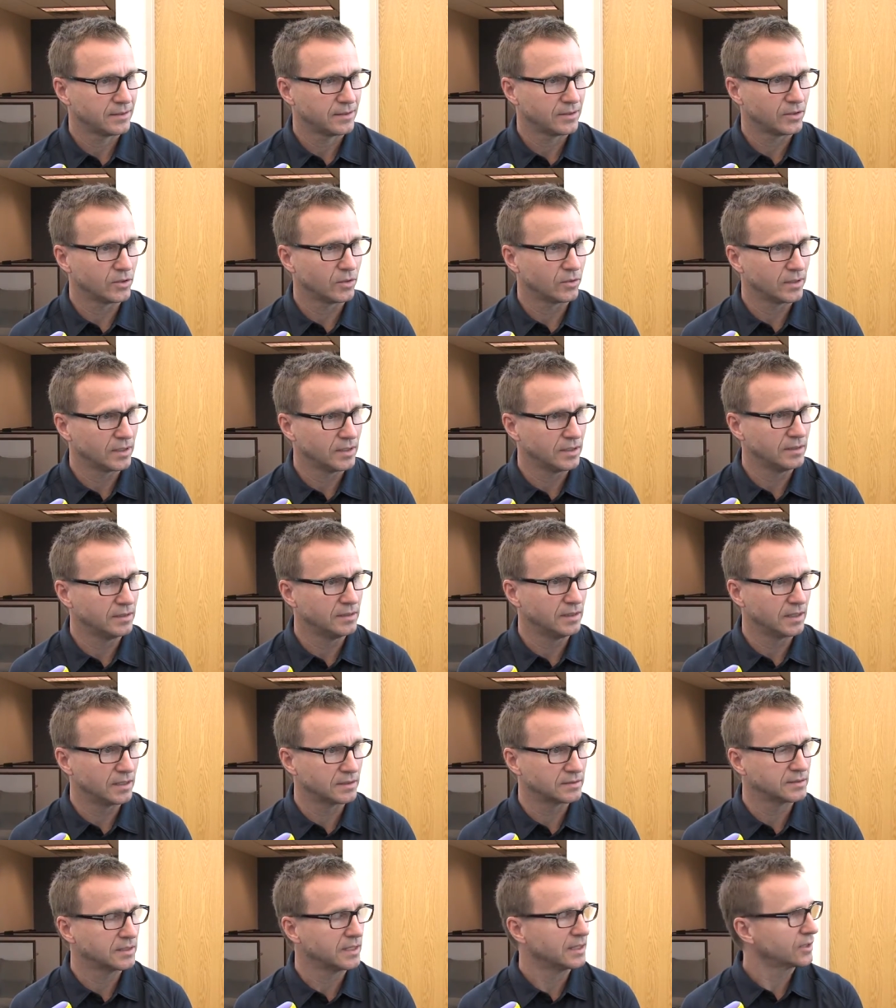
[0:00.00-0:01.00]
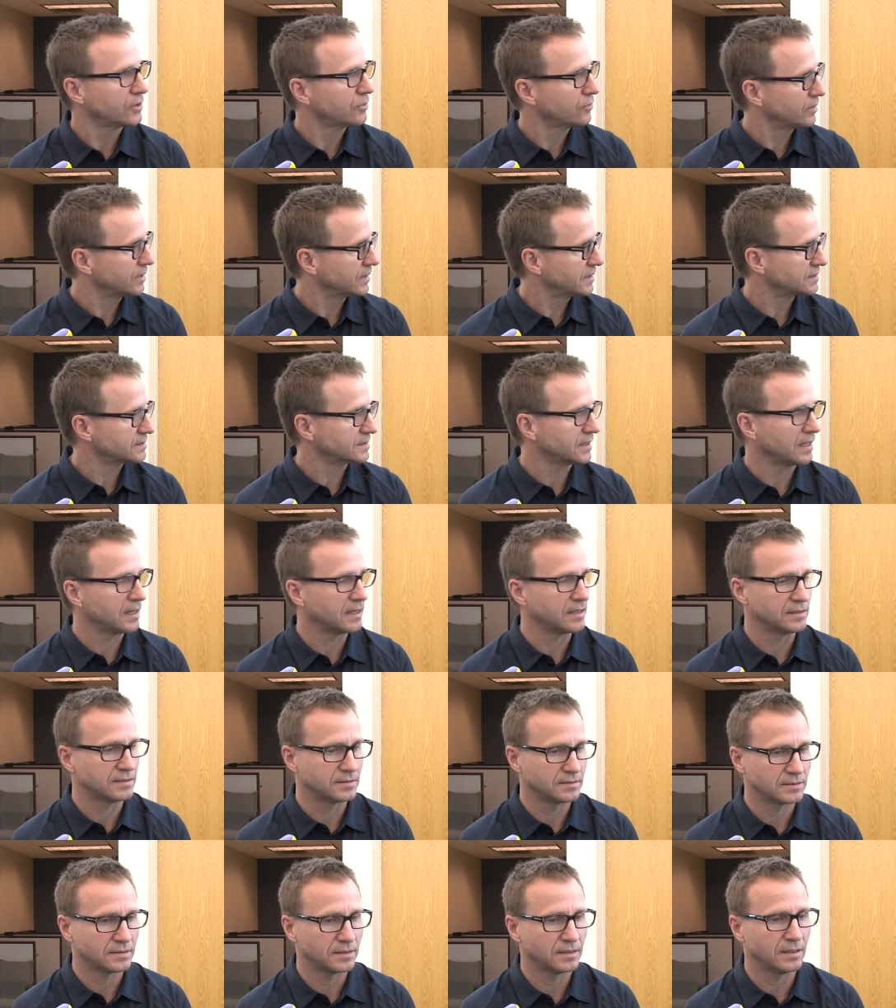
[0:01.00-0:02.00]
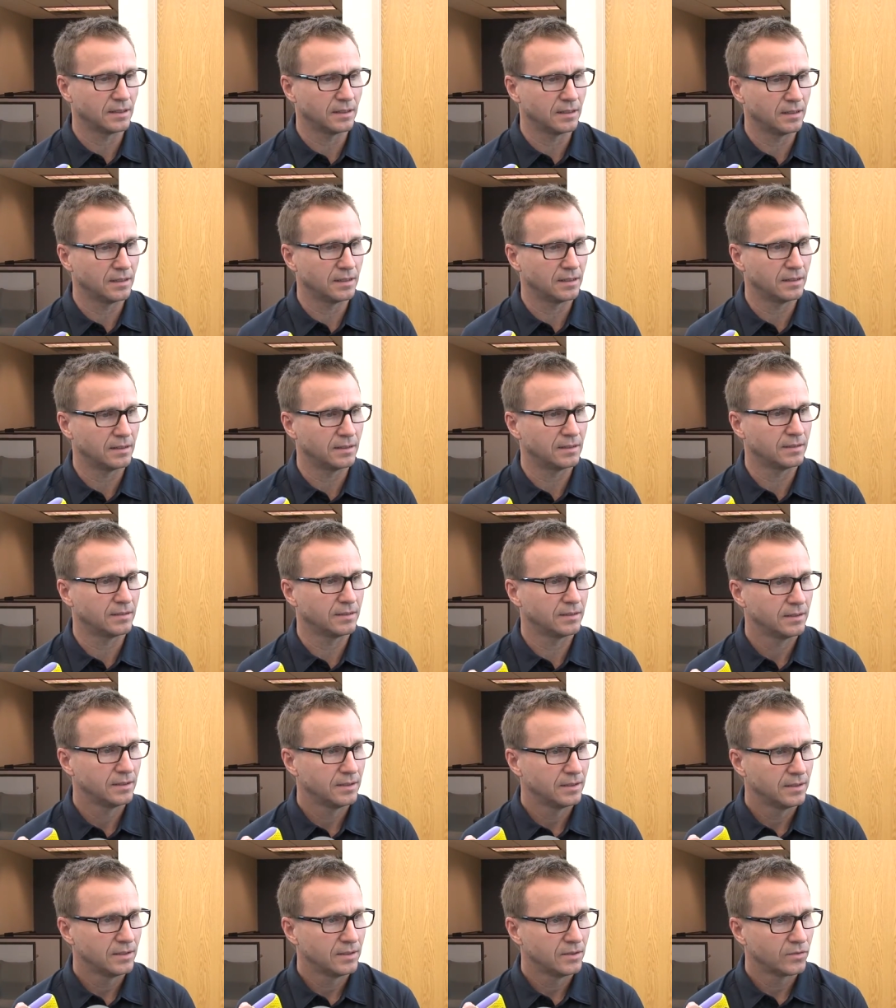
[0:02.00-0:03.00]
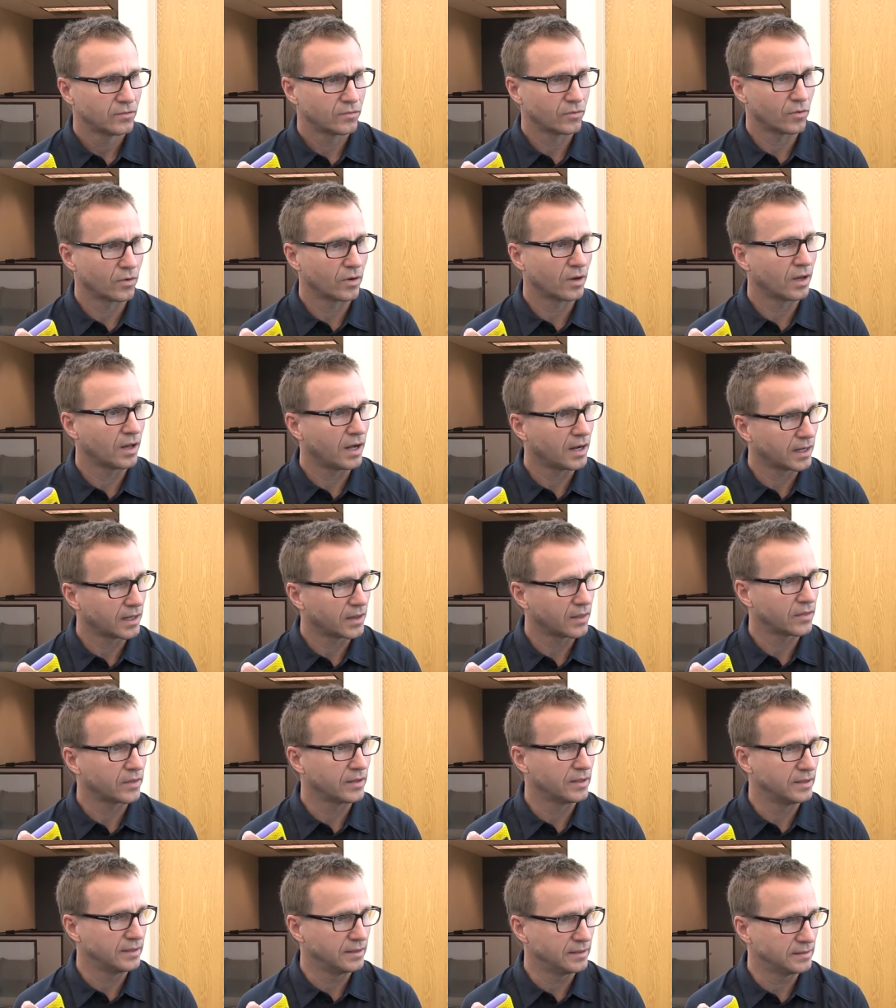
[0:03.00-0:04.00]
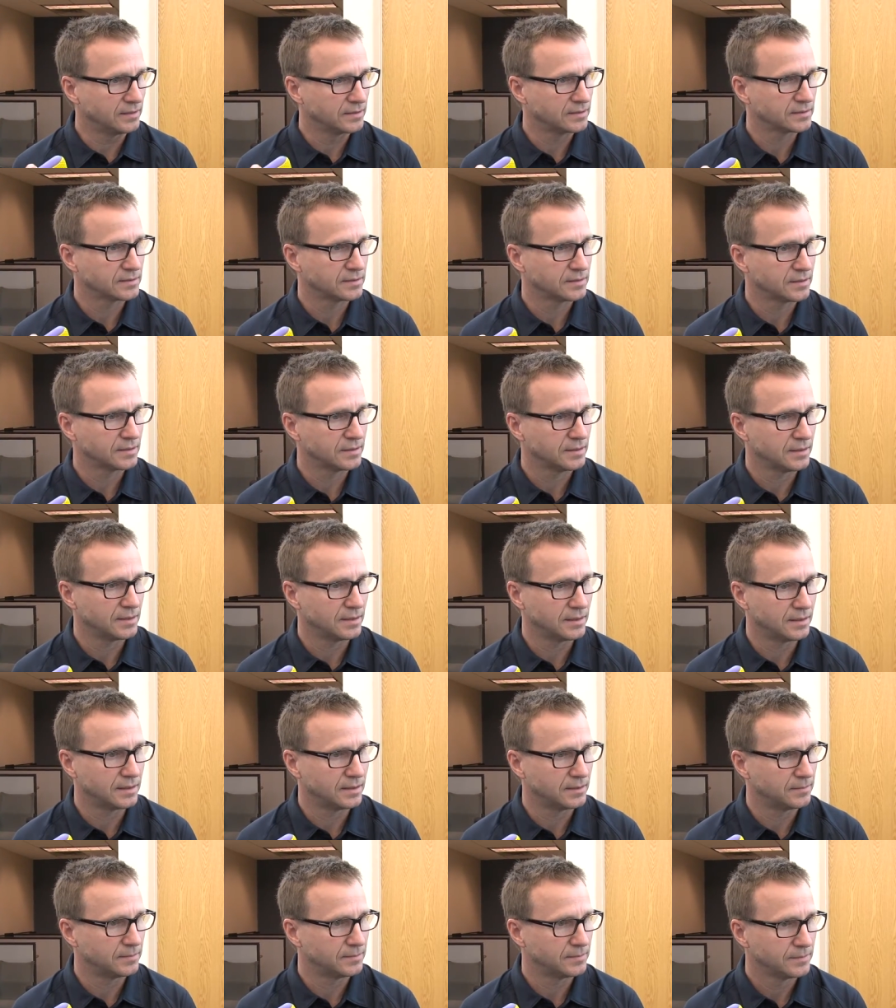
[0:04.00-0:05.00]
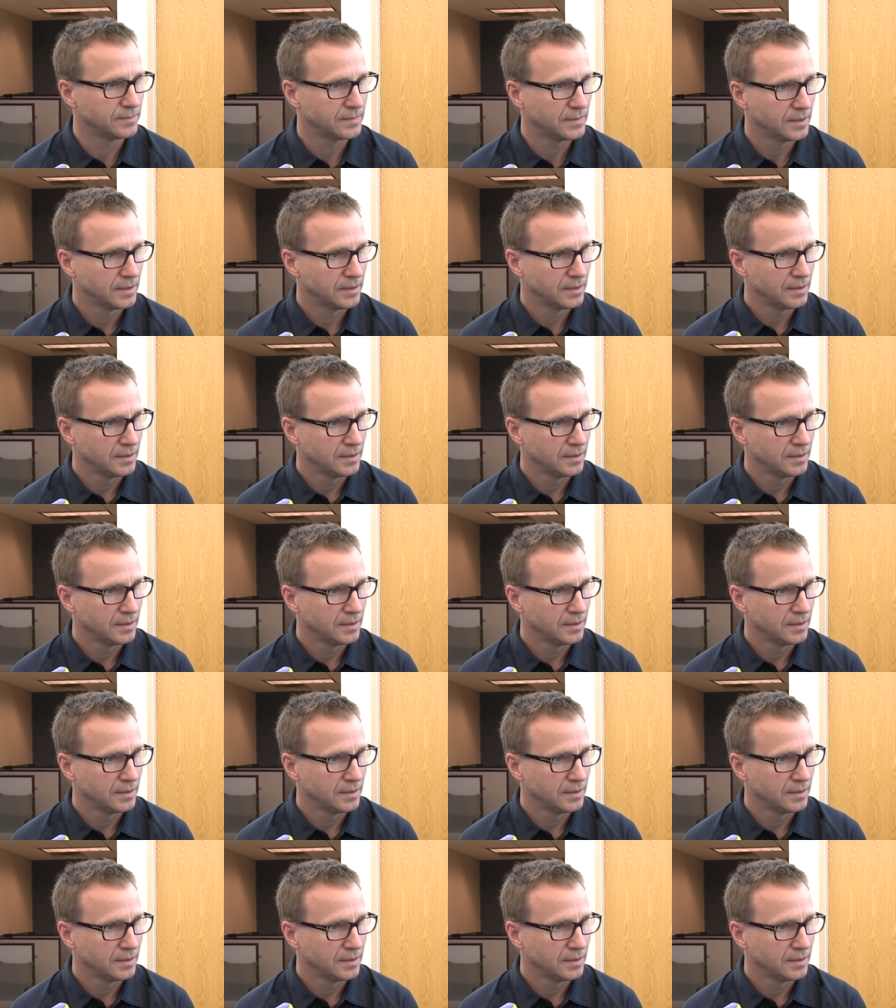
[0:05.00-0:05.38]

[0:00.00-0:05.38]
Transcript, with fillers: you know, he does get criticized uh, uh, for a lot of things. Um,